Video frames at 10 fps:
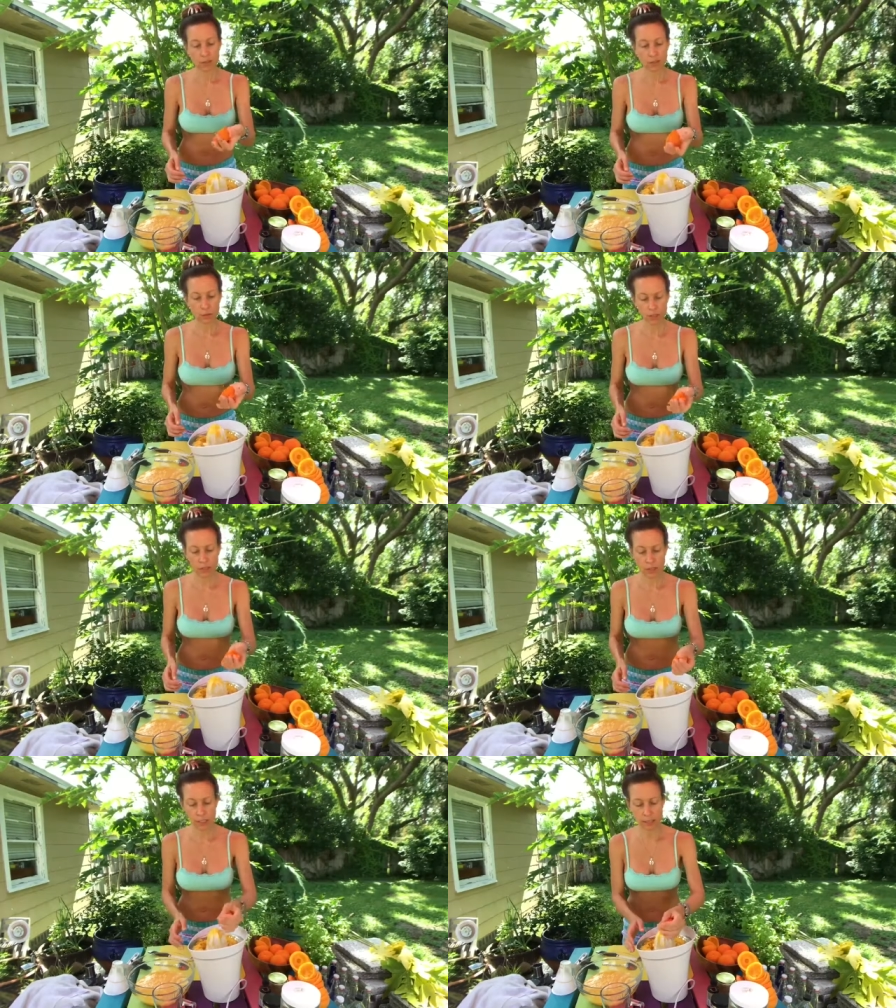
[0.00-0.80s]
it's just one of
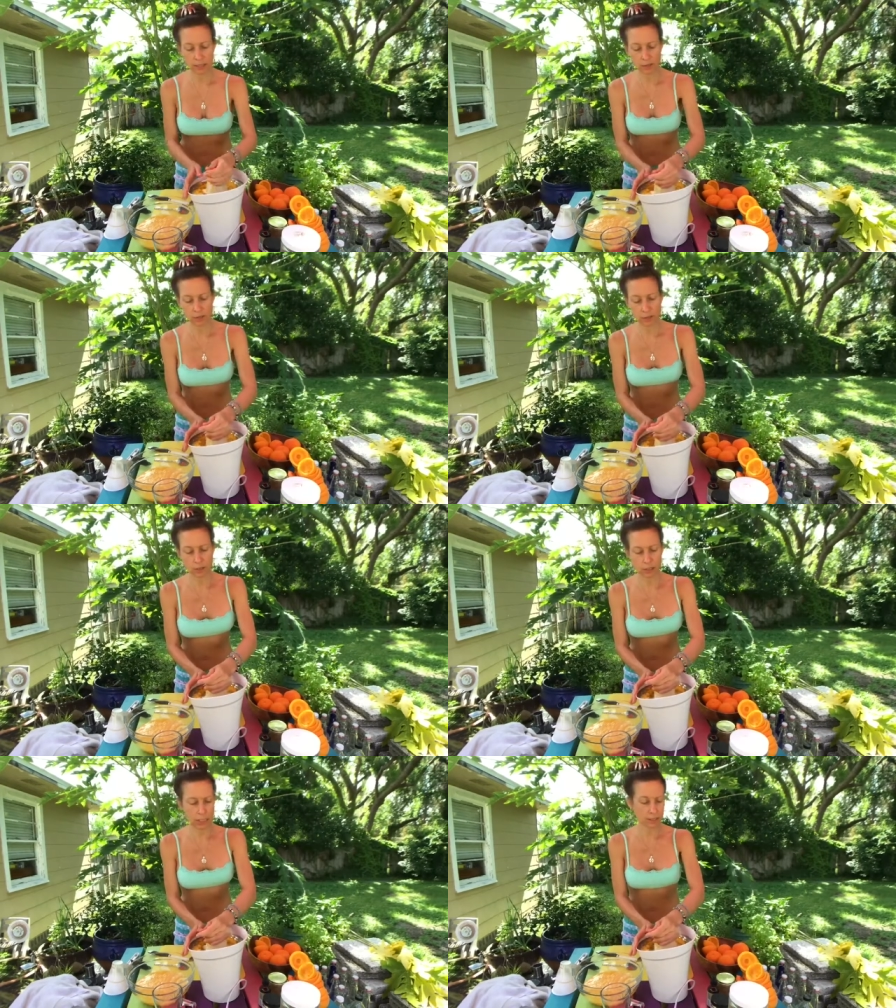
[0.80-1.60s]
the things I was
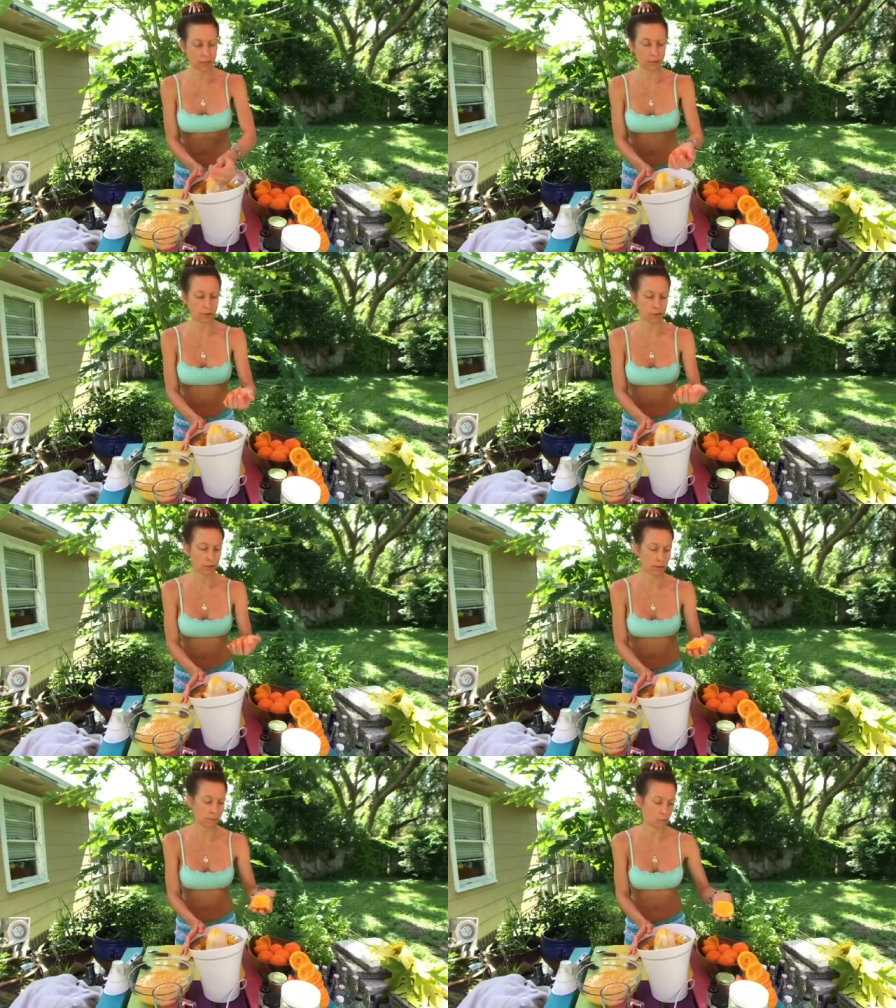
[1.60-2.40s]
learning as I was
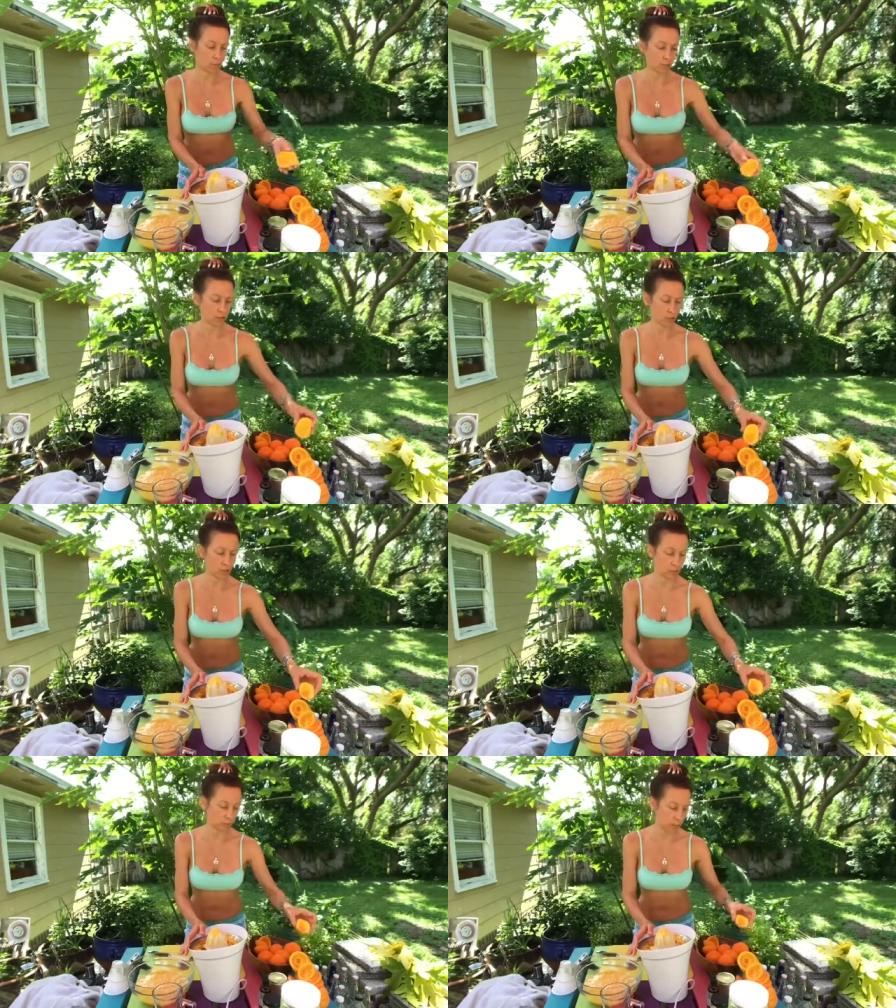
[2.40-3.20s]
um,
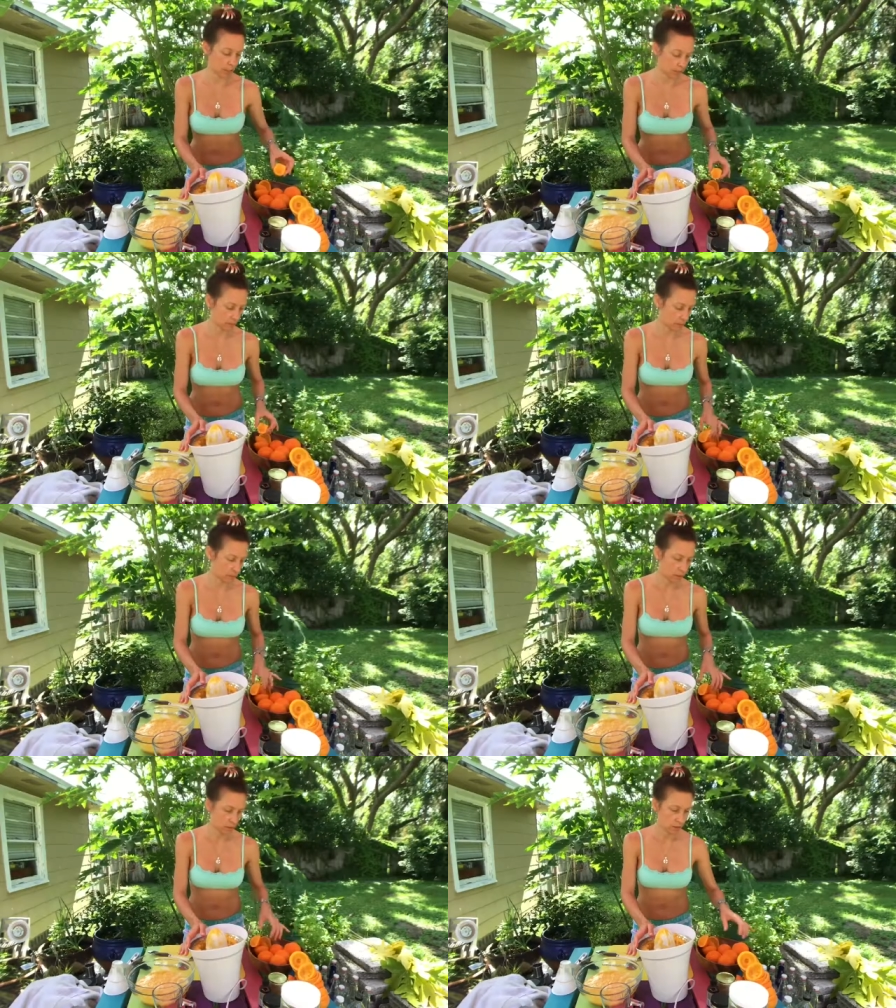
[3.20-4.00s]
transitioning my
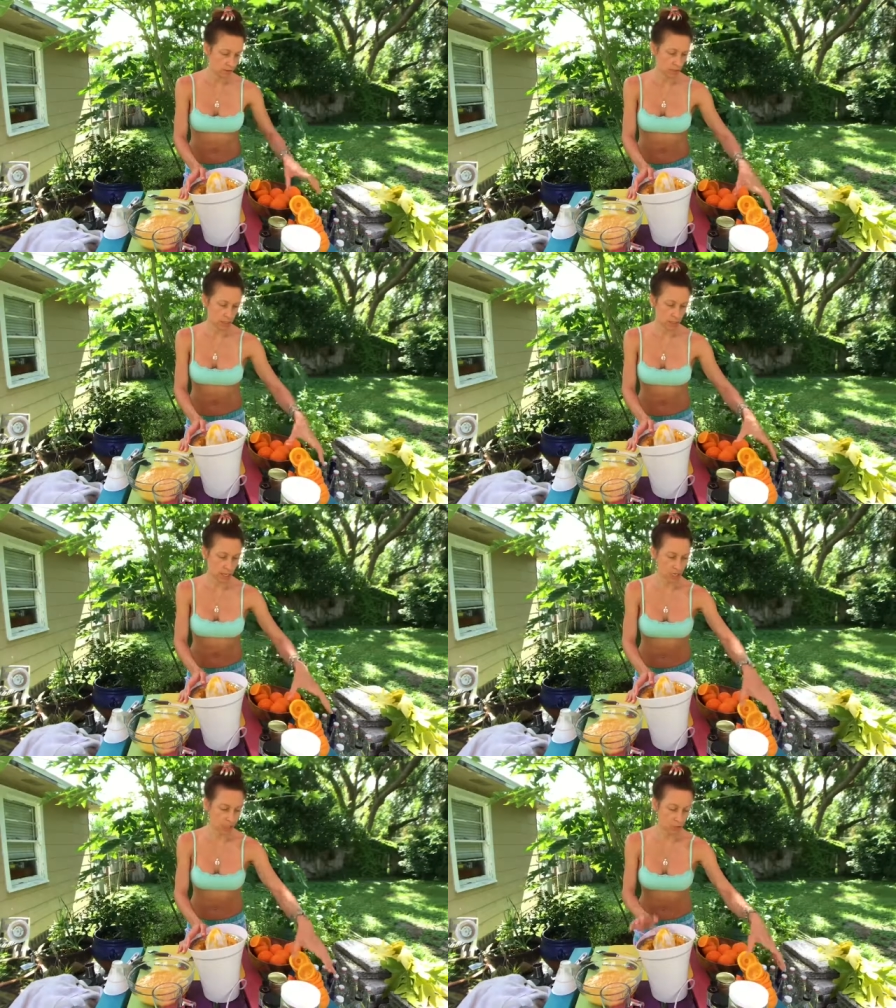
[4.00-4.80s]
my
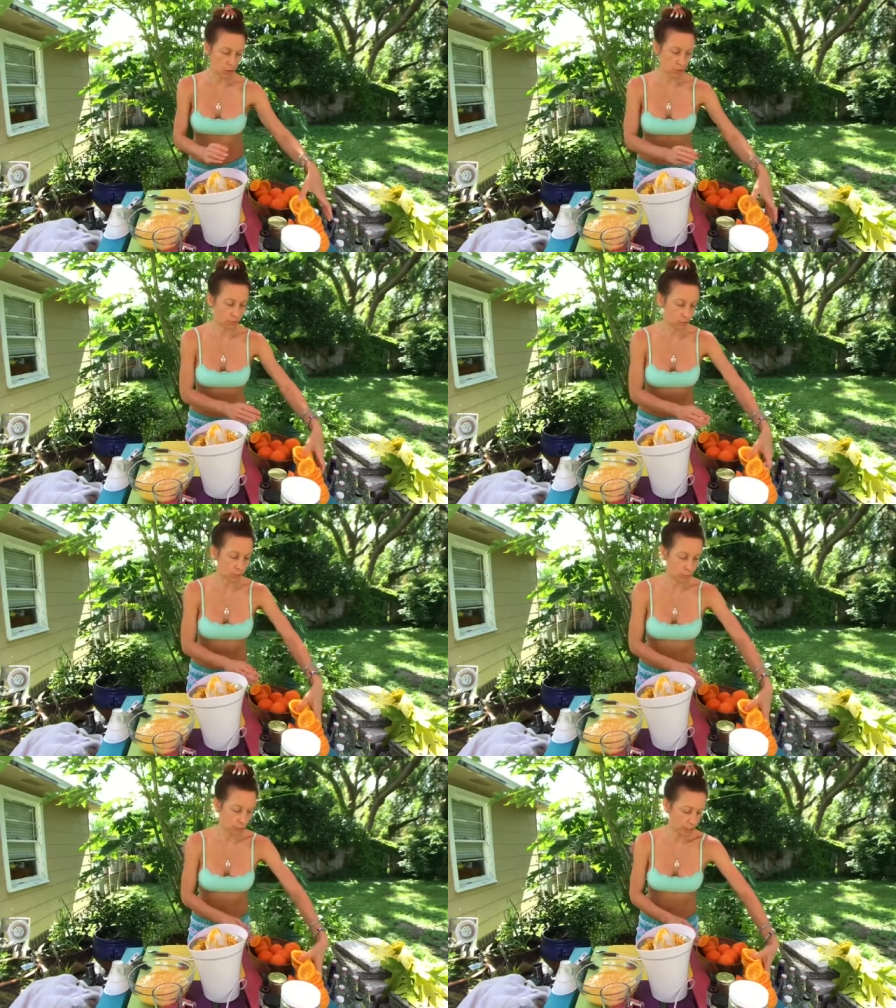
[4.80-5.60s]
diet to whole
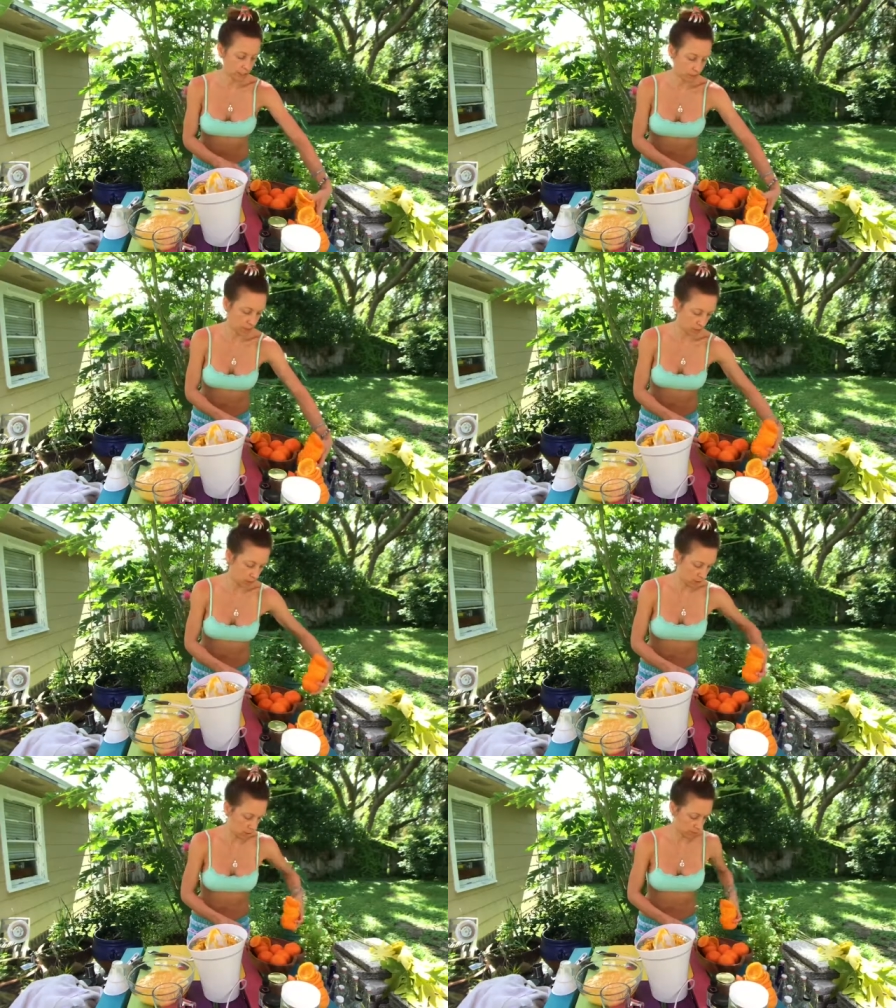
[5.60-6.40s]
food plant
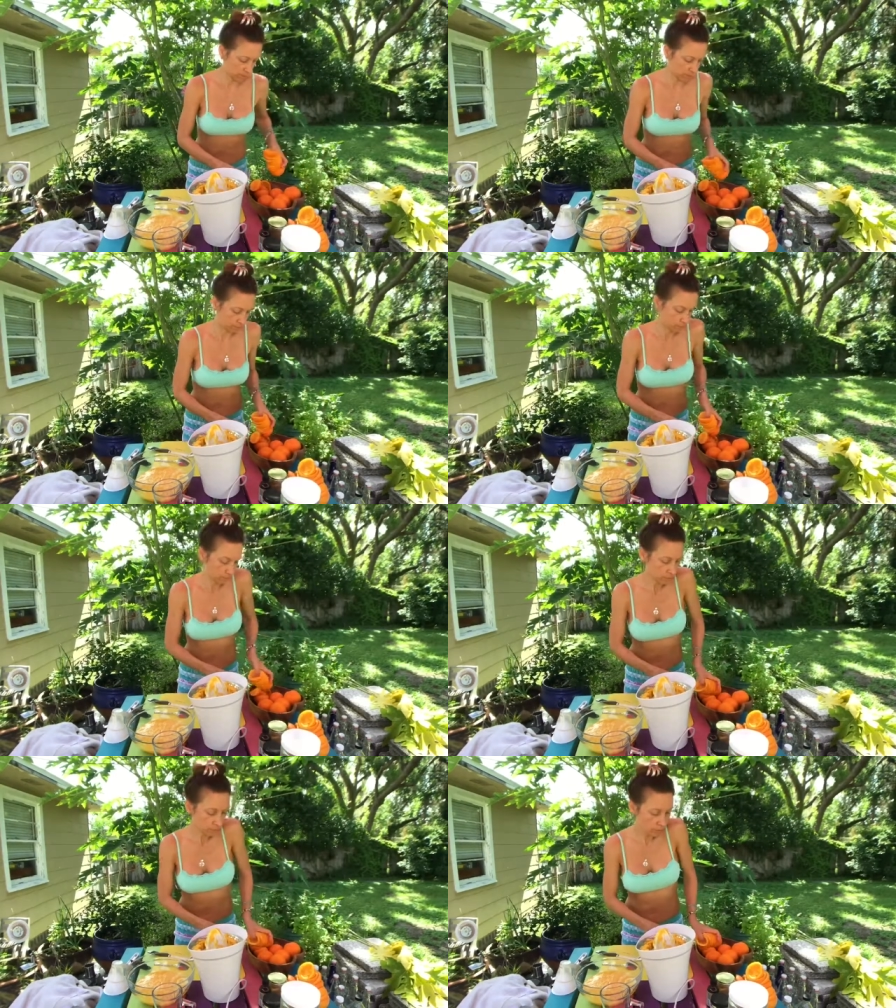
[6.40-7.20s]
based
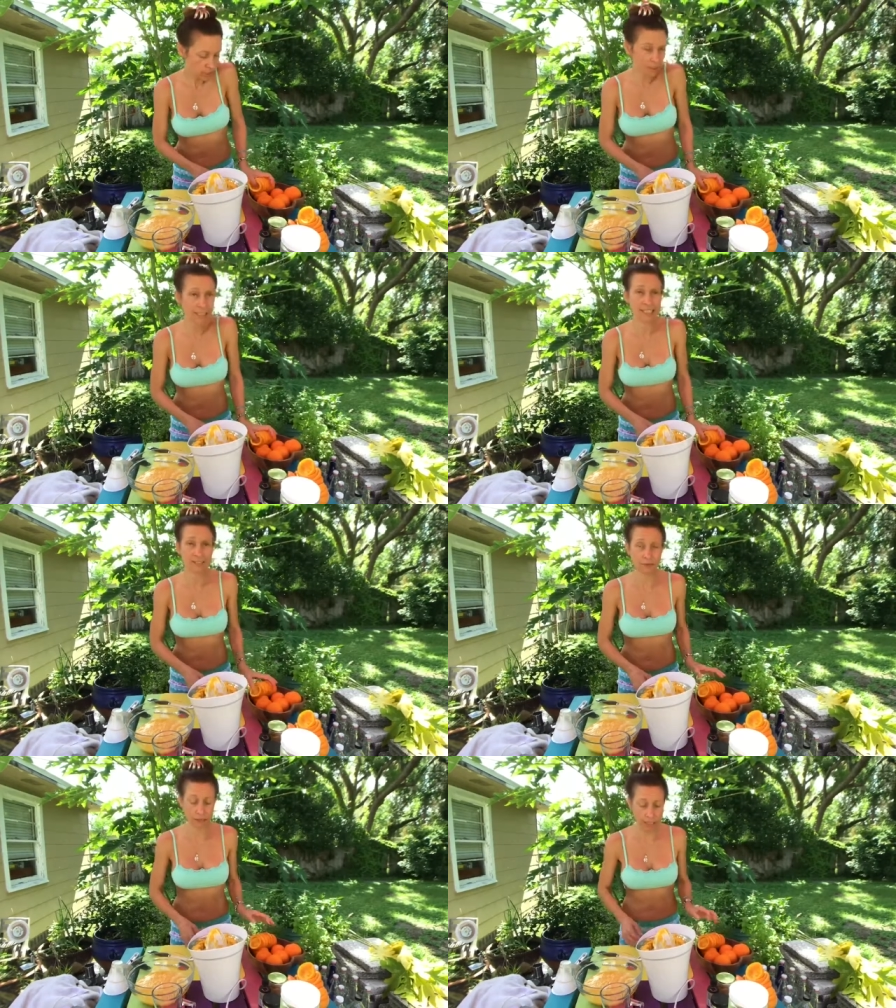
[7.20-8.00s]
is that
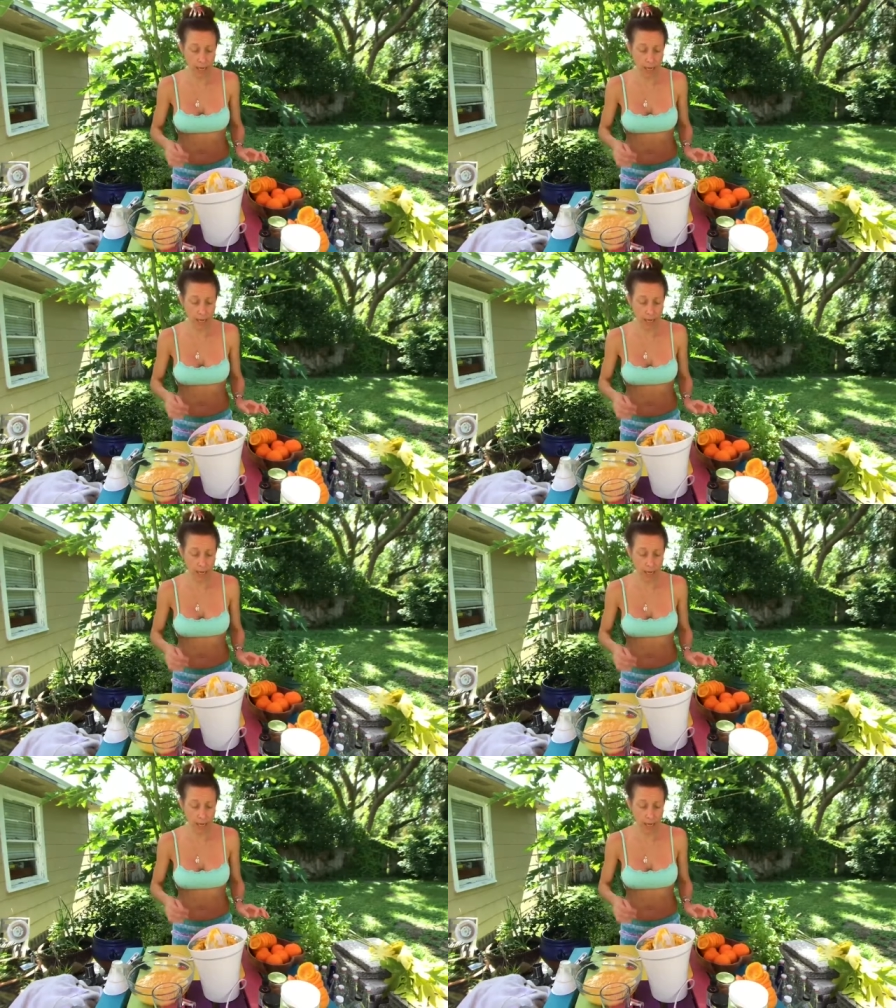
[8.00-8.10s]
it's really